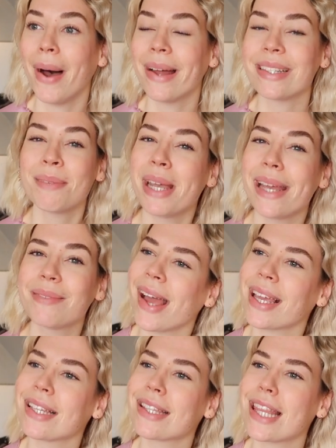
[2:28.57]
but I mean,
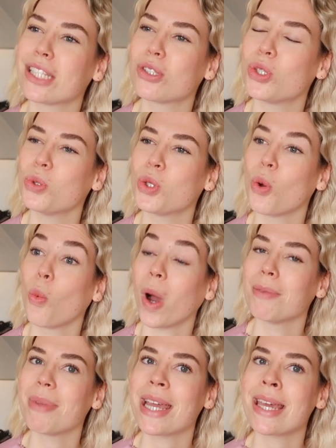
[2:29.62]
I guess that's due to
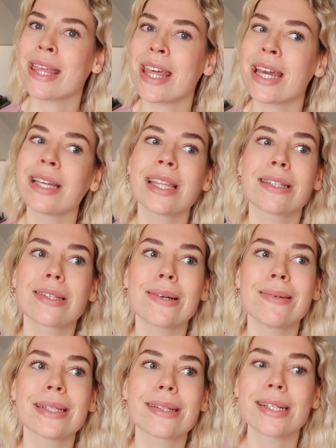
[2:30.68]
one big thing that's
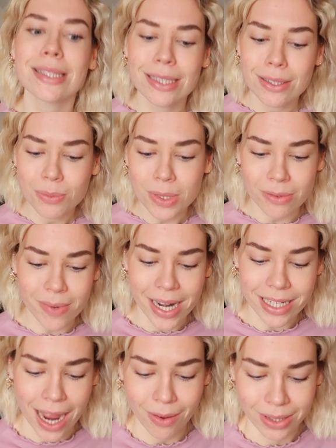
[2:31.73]
going on in the world
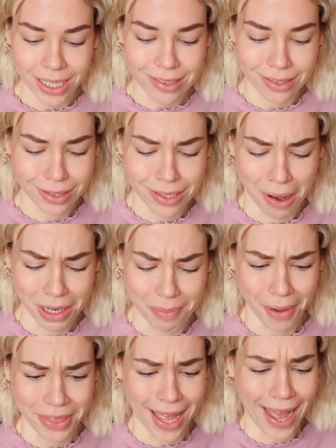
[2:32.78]
right now. Let's not talk about